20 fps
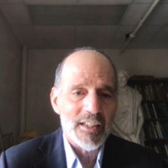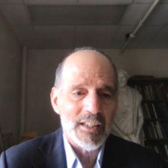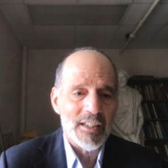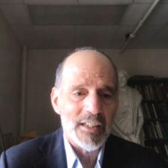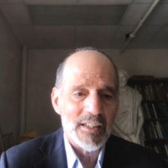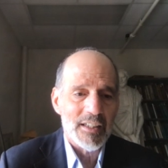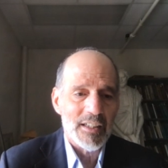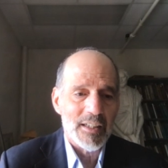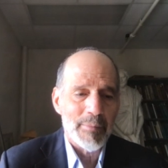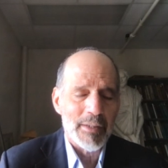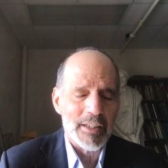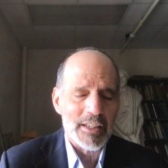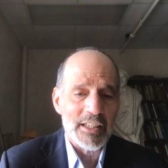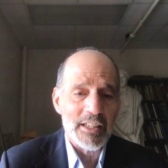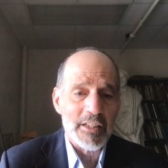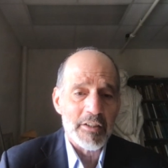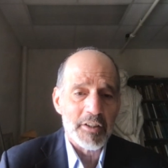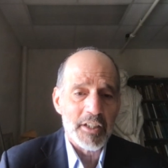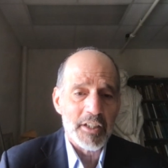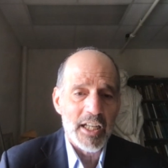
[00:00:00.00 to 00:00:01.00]
About a
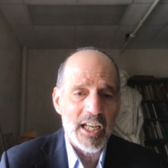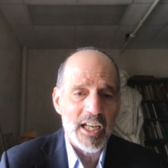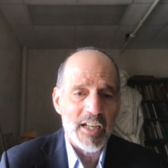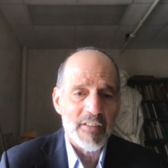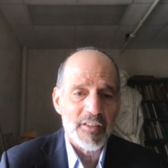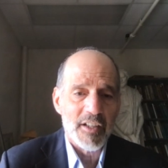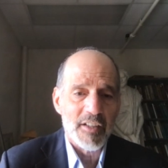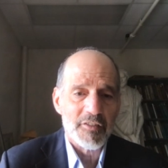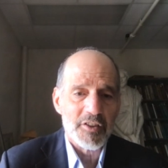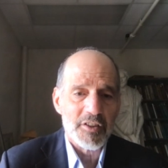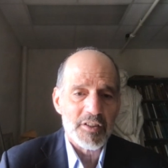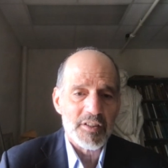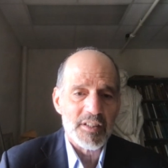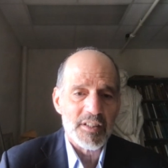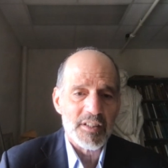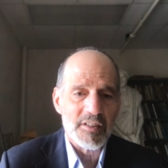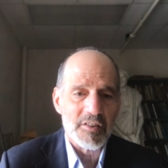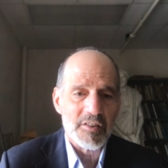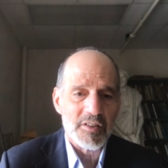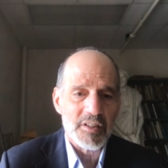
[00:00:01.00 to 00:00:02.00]
year and a half after
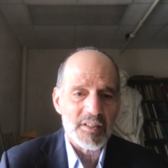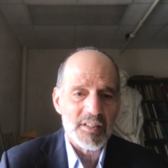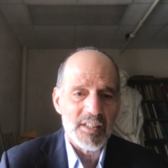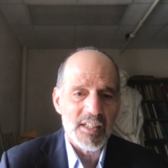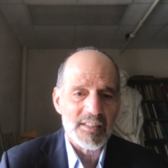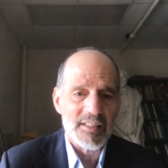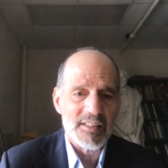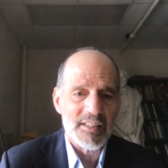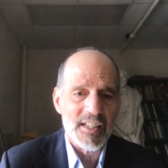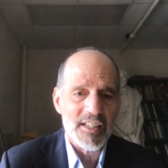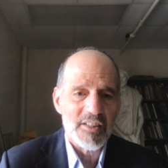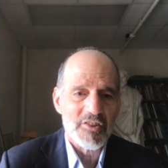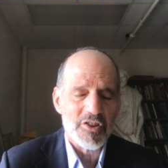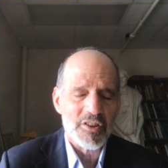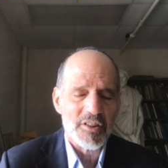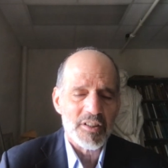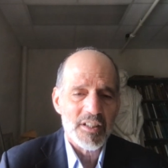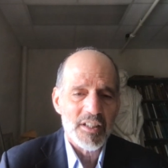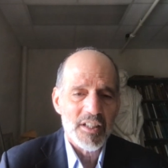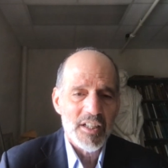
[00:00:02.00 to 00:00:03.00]
Caesar's
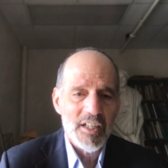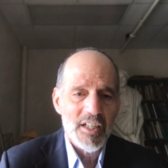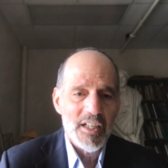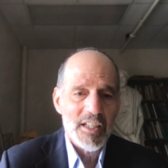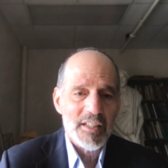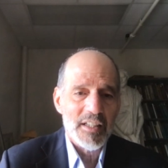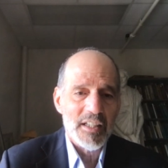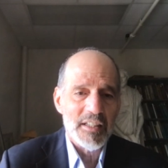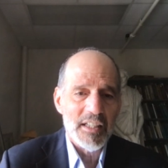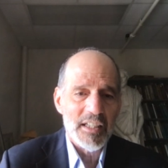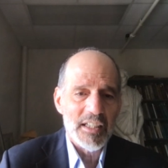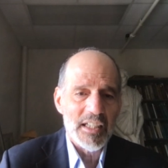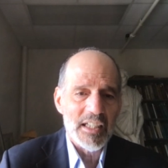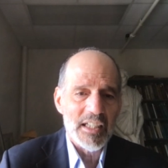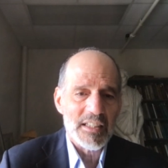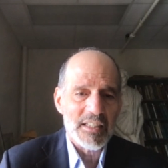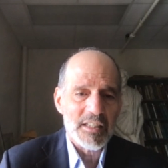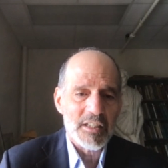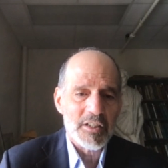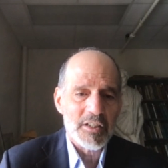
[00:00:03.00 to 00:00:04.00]
assassination, they then
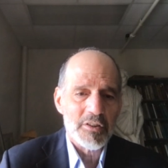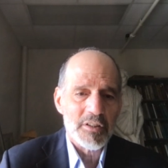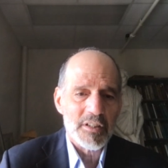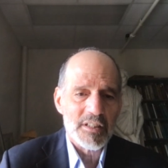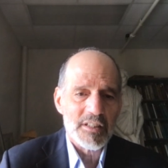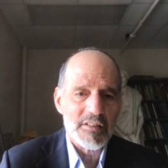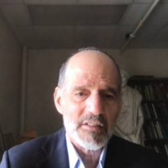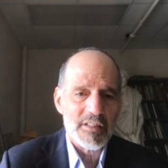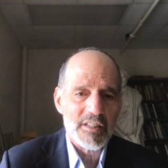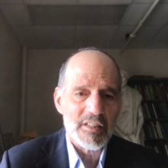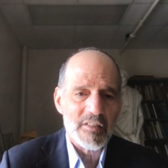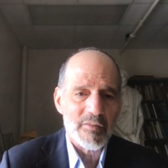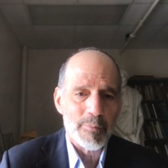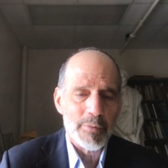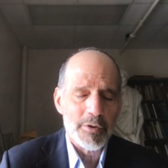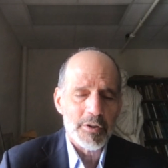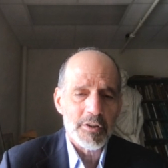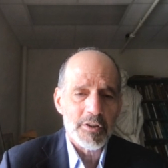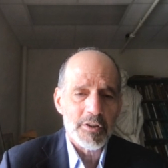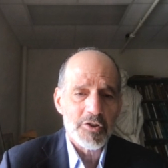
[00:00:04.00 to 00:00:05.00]
institute a series of
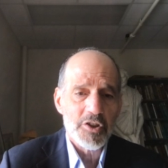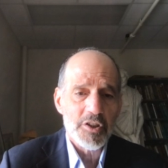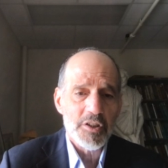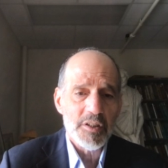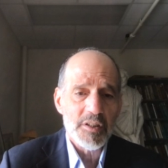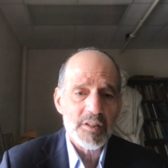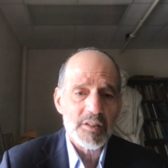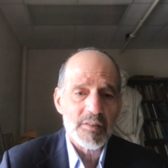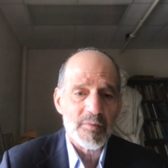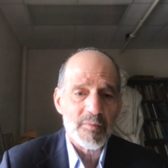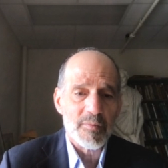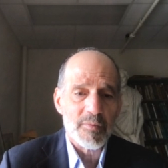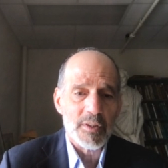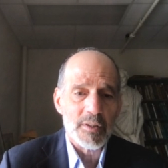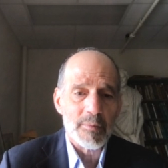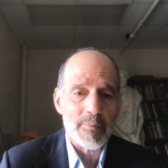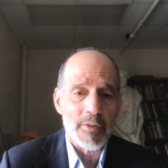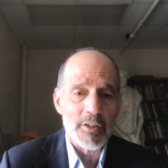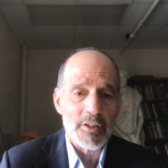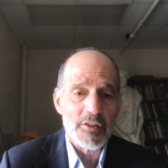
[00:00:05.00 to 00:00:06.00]
purges.
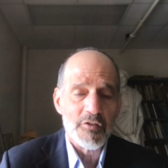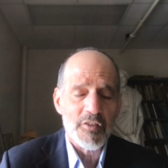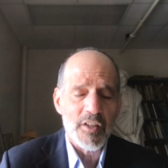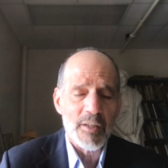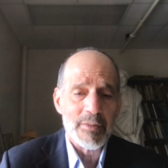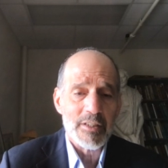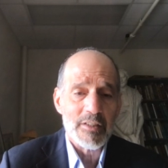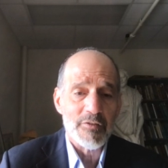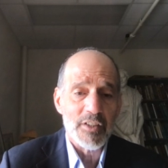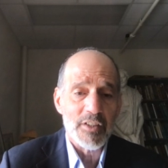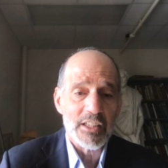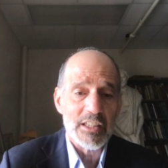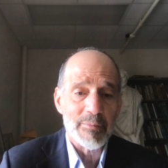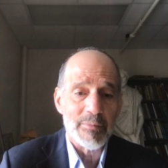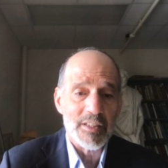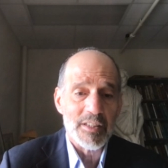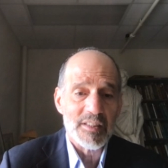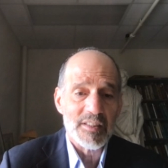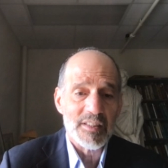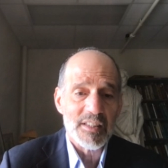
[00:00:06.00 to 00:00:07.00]
The most famous
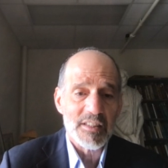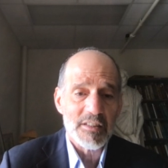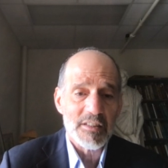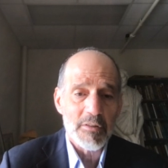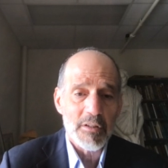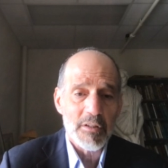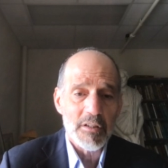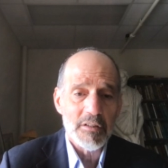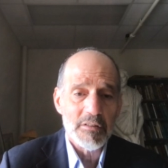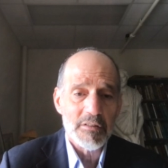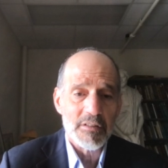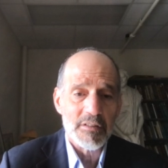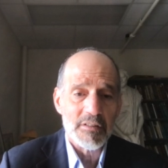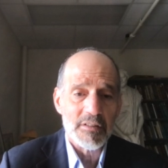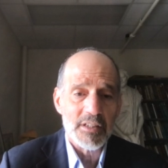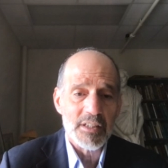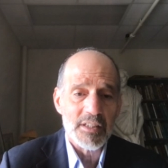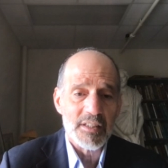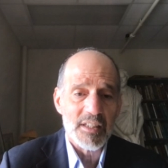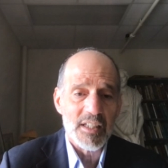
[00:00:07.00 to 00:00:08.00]
victim is Cicero, who
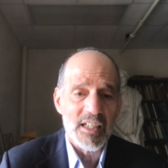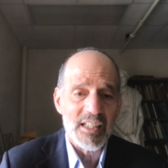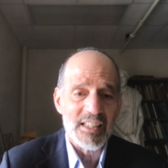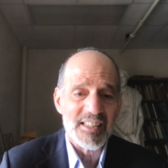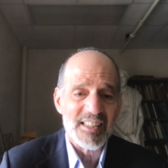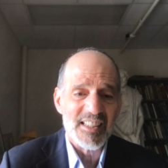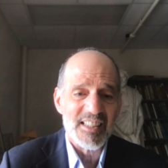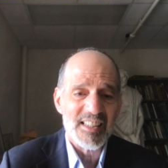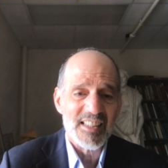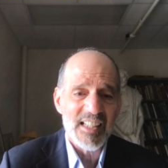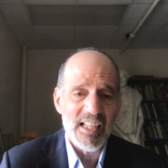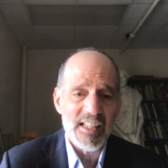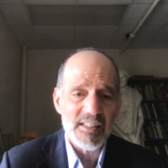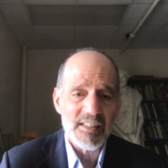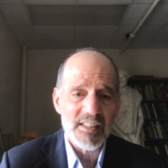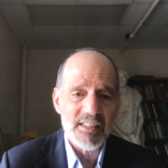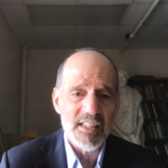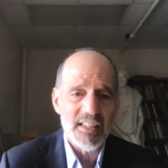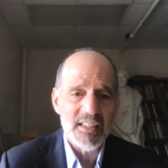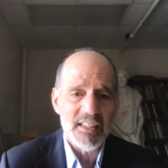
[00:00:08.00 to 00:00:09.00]
is
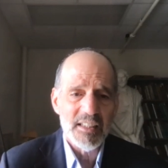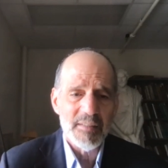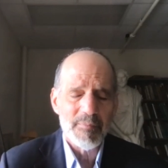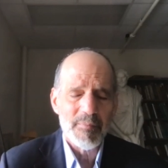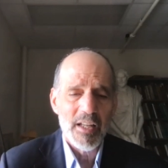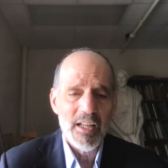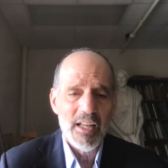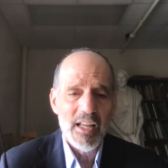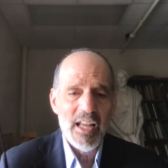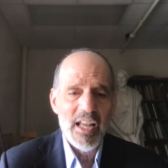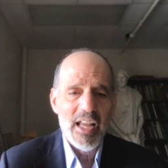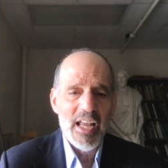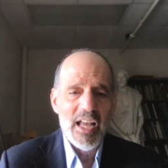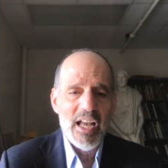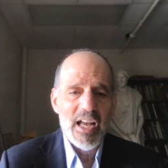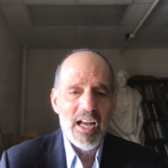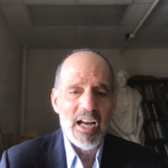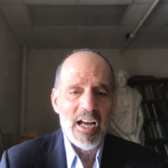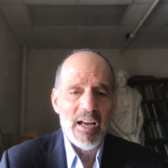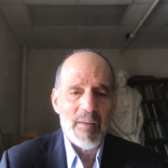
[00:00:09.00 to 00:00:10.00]
assassinated,
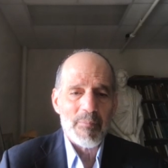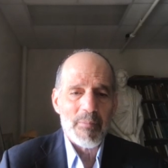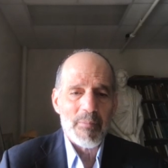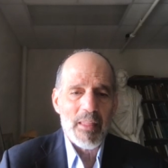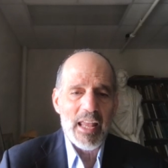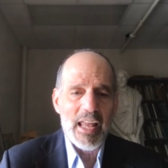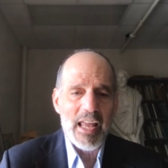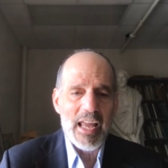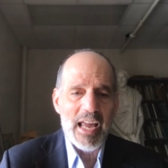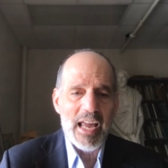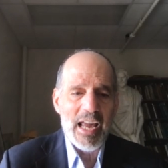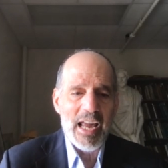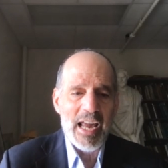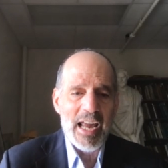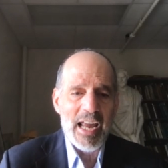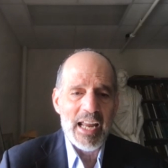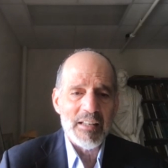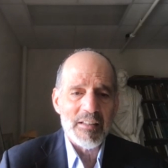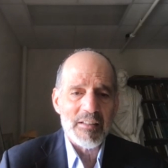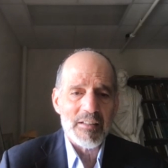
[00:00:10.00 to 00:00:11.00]

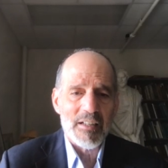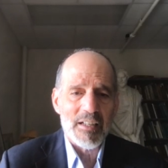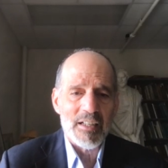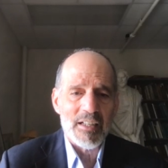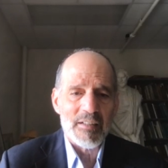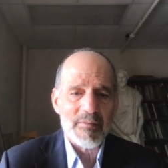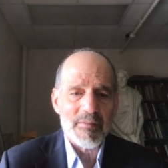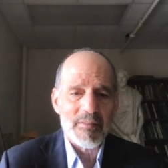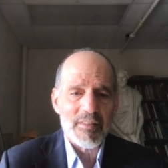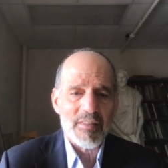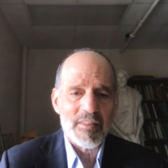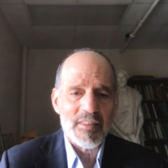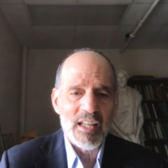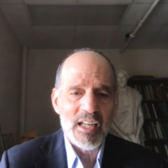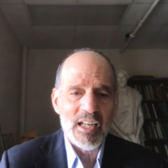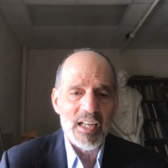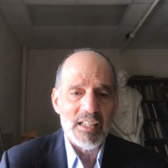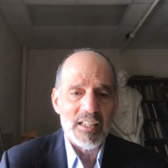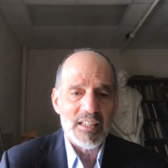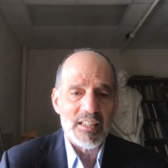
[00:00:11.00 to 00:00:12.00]
and
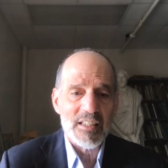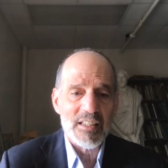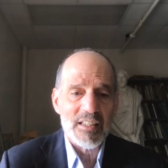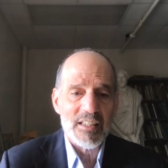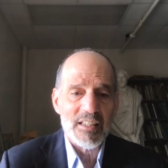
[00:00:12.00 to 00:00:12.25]
they